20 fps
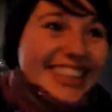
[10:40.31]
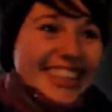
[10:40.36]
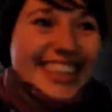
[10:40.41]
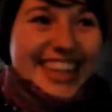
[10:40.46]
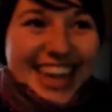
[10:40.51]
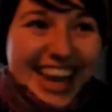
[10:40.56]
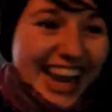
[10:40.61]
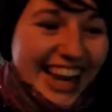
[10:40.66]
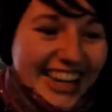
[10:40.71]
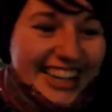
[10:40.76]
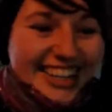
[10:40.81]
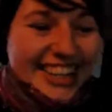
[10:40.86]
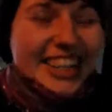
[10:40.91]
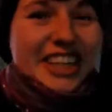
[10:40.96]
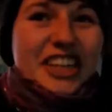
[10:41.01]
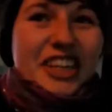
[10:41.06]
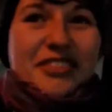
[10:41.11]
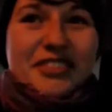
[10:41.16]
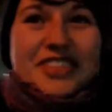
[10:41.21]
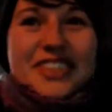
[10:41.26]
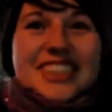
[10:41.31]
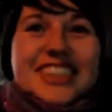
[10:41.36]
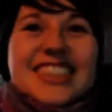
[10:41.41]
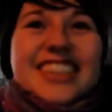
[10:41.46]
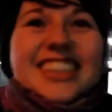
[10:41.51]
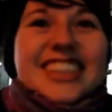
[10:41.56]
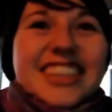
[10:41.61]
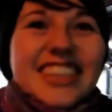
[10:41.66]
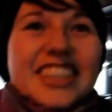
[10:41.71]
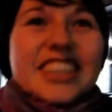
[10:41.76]
yay, loved it.
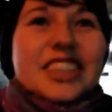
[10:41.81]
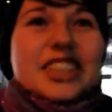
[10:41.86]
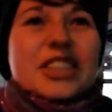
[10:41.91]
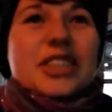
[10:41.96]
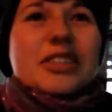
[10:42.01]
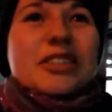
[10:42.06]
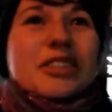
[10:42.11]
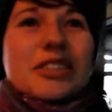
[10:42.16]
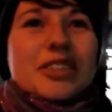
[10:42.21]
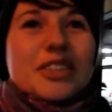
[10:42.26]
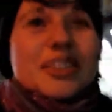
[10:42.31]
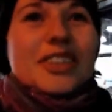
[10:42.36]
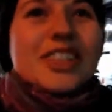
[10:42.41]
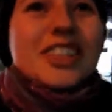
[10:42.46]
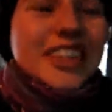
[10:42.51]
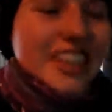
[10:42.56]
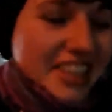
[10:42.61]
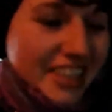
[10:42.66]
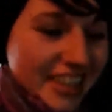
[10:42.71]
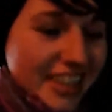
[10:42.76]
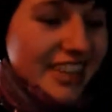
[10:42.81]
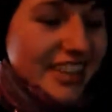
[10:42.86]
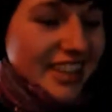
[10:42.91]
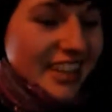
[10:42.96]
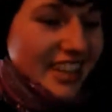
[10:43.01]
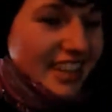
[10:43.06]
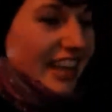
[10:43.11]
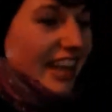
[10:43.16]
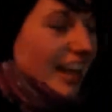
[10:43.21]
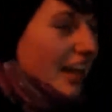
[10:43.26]
So cool.
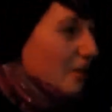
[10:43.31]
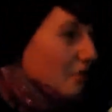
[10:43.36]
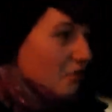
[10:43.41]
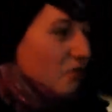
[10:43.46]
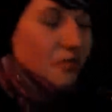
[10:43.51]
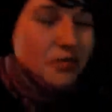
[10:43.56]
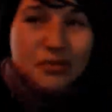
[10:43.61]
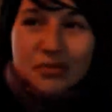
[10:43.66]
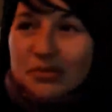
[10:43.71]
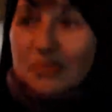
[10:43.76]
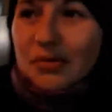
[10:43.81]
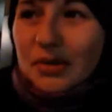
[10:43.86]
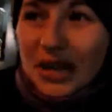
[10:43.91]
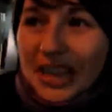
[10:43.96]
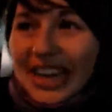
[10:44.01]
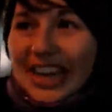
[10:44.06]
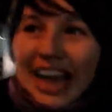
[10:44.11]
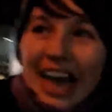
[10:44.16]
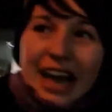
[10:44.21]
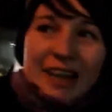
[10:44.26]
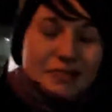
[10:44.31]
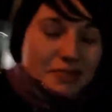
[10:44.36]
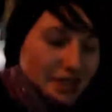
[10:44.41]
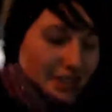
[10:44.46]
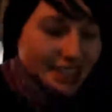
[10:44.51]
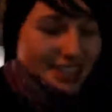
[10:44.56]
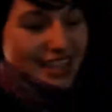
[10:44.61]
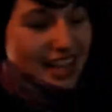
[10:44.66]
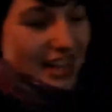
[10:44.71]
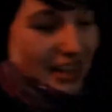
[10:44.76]
I'm really
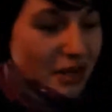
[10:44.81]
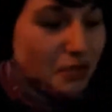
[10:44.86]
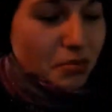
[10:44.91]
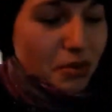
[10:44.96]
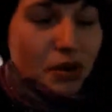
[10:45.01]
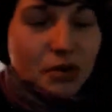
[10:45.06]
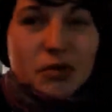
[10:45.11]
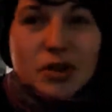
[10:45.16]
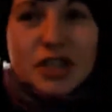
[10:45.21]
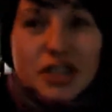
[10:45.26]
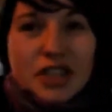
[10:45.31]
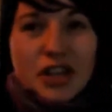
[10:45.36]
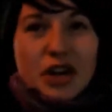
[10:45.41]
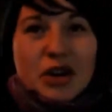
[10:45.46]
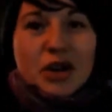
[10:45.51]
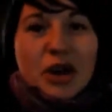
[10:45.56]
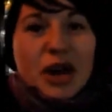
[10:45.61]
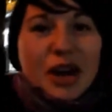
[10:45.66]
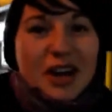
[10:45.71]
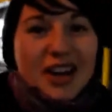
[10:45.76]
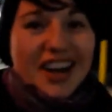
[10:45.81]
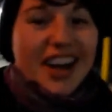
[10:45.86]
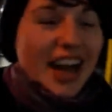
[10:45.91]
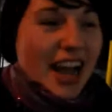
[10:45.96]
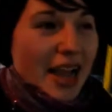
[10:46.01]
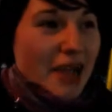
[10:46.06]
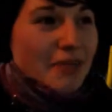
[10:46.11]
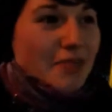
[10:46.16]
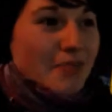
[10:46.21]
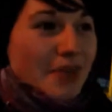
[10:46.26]
happy that the Broadway show
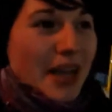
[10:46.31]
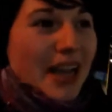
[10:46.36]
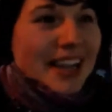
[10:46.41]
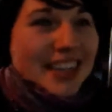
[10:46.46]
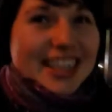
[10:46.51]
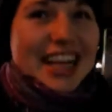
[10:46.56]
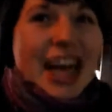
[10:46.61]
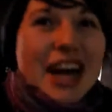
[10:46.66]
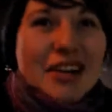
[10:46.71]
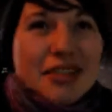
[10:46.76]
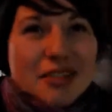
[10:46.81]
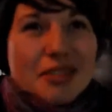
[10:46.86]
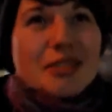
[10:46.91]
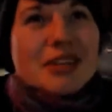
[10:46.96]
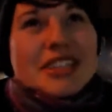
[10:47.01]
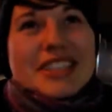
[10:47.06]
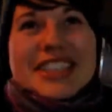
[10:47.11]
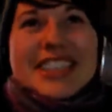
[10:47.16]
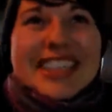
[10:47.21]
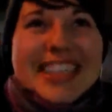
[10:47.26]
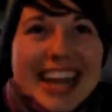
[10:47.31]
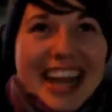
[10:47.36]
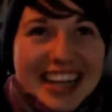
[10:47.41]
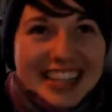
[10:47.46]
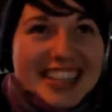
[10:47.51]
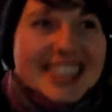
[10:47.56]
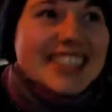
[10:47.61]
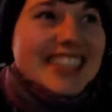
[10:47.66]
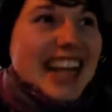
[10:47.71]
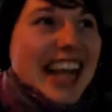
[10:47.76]
I picked up wasn't a
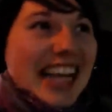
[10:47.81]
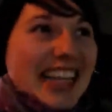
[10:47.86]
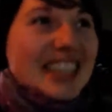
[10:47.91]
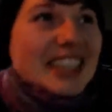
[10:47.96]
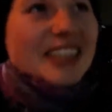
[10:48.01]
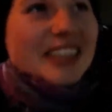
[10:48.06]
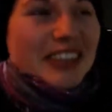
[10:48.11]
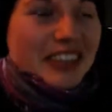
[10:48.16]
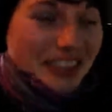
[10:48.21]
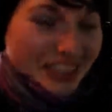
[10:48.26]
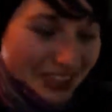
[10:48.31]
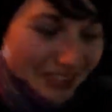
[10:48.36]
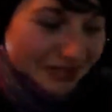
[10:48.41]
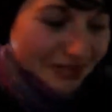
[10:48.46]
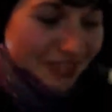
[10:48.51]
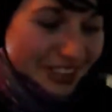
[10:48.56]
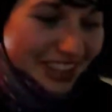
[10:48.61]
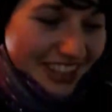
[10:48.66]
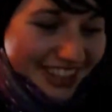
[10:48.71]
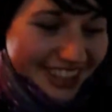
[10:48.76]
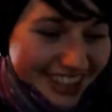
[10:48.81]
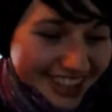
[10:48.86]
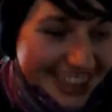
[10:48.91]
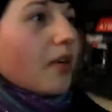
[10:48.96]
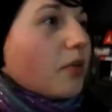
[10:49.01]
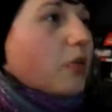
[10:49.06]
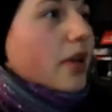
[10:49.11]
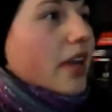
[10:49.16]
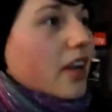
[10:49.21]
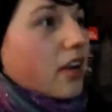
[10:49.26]
disaster or something.
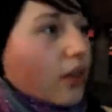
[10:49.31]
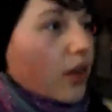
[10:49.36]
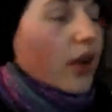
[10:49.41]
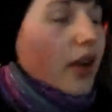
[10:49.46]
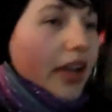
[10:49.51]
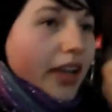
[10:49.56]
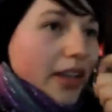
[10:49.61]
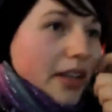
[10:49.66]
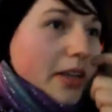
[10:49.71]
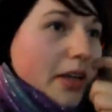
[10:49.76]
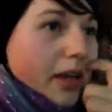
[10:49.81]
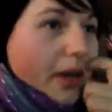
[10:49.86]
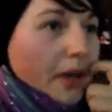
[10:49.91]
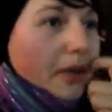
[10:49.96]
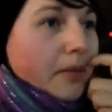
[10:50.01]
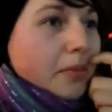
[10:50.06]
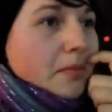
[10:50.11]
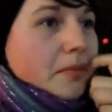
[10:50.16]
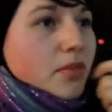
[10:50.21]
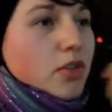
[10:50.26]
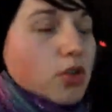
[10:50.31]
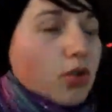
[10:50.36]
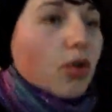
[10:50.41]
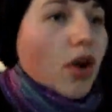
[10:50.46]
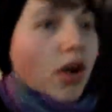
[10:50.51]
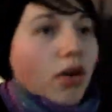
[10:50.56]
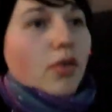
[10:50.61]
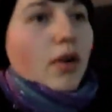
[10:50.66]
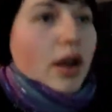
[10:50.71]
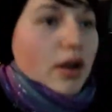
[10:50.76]
We are going to
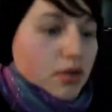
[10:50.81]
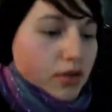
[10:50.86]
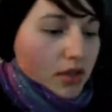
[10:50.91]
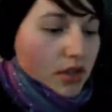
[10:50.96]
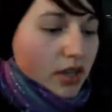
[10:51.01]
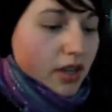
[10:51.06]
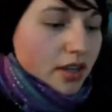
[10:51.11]
walk around